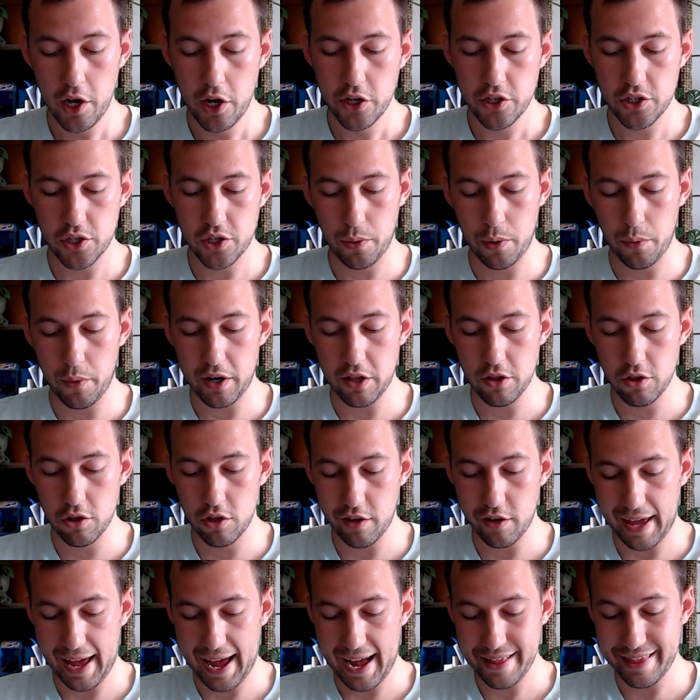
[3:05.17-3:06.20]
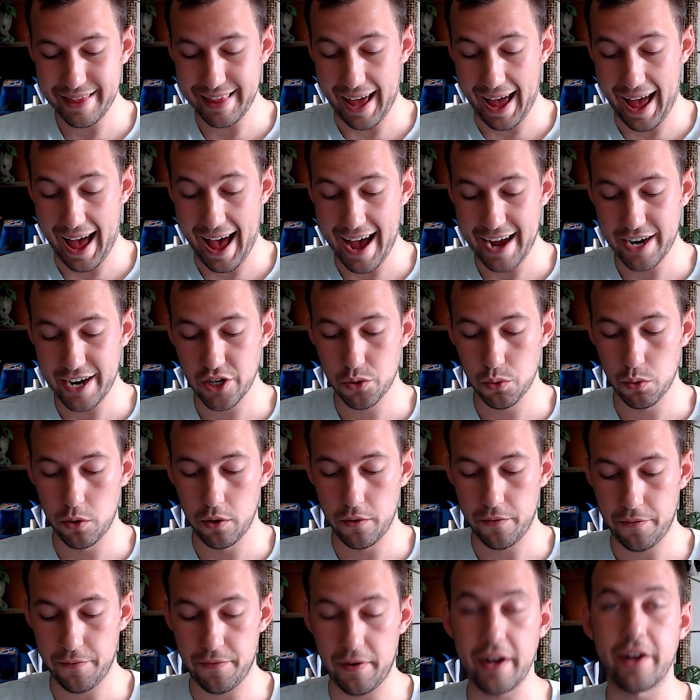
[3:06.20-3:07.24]
So we wanna look at the
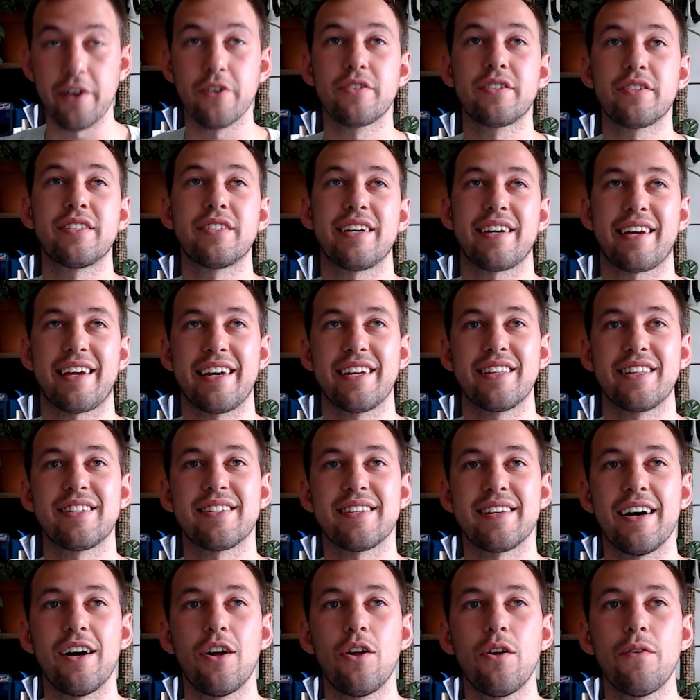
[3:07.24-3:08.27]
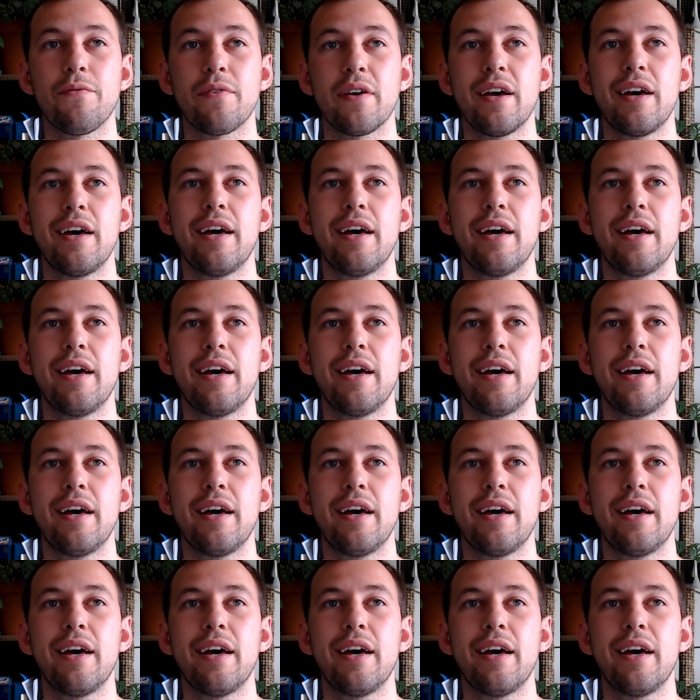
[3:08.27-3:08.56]
actual Fire Stick itself.